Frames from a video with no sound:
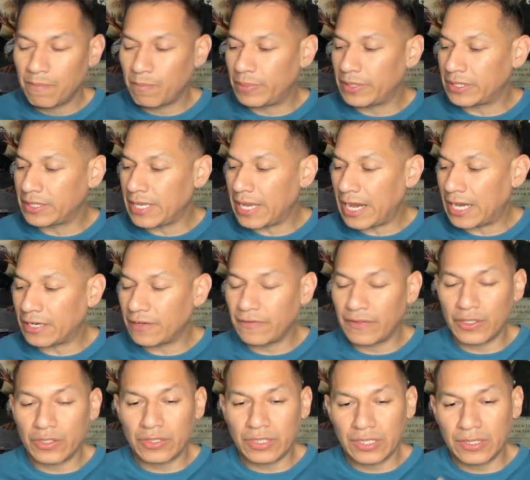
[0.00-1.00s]
But out of
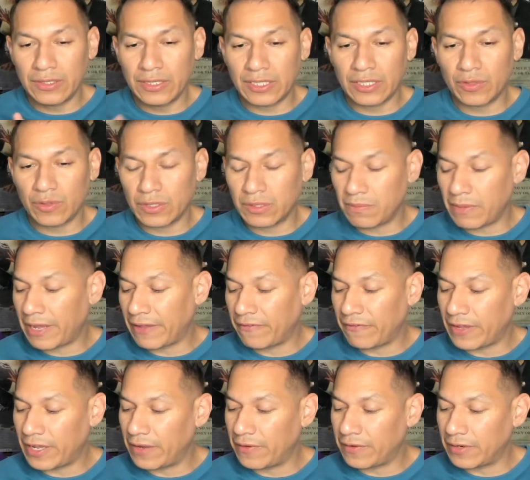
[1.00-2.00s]
those two, this was my
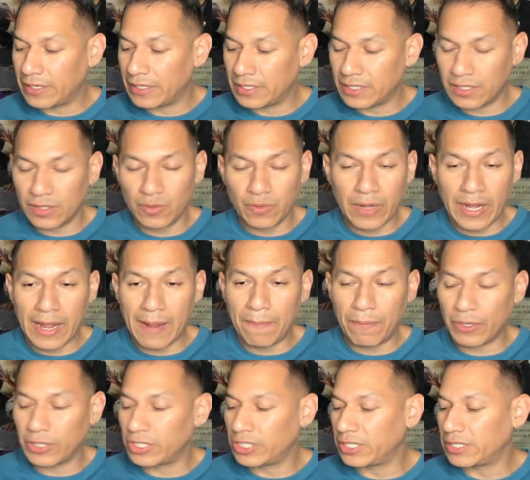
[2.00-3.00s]
favorite. This is why I
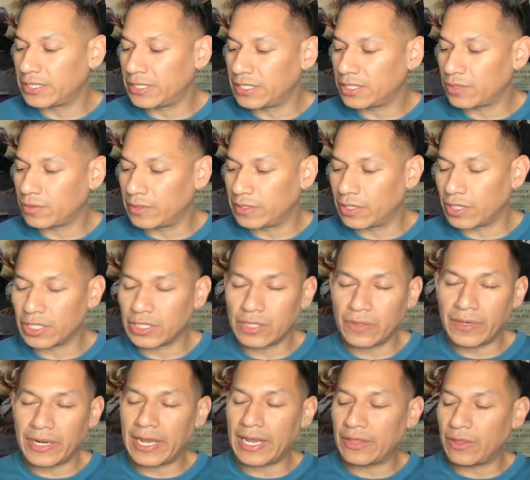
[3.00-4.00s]
purchased this one, or
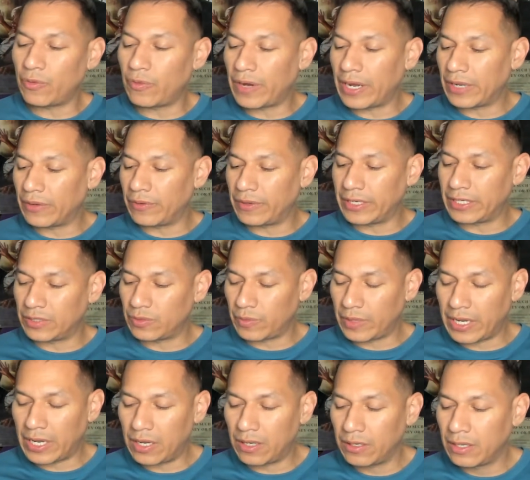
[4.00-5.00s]
so it had the white one as
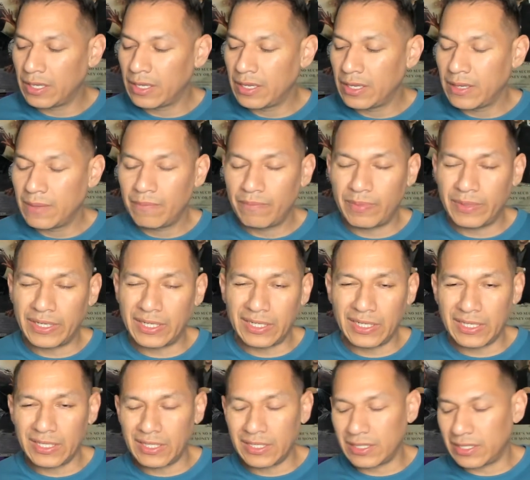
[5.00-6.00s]
well.
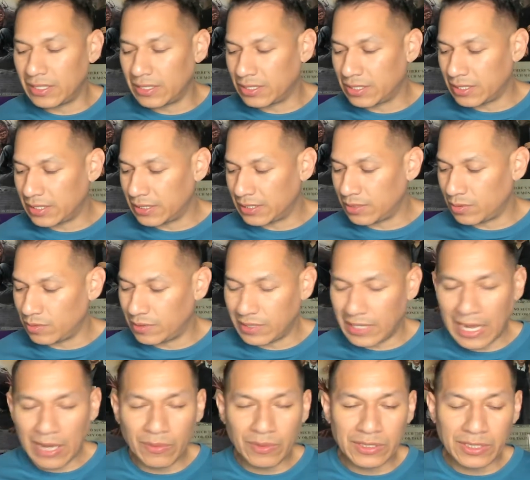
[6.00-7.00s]
But it's just
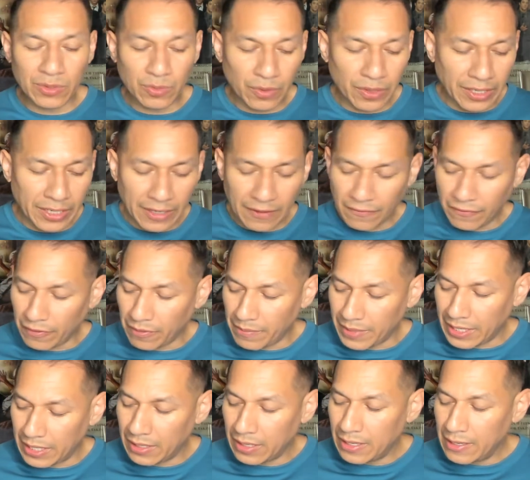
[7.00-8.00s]
that wasn't working for
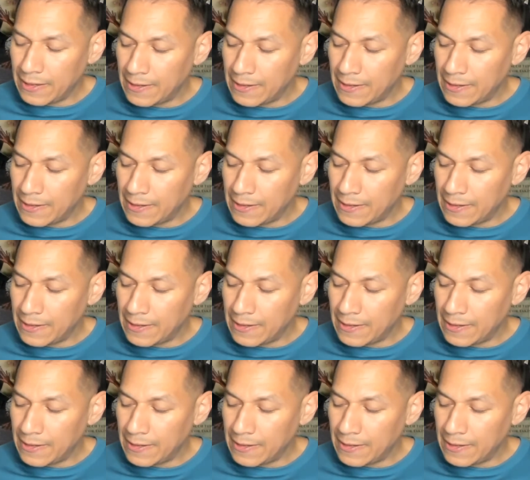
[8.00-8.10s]
me.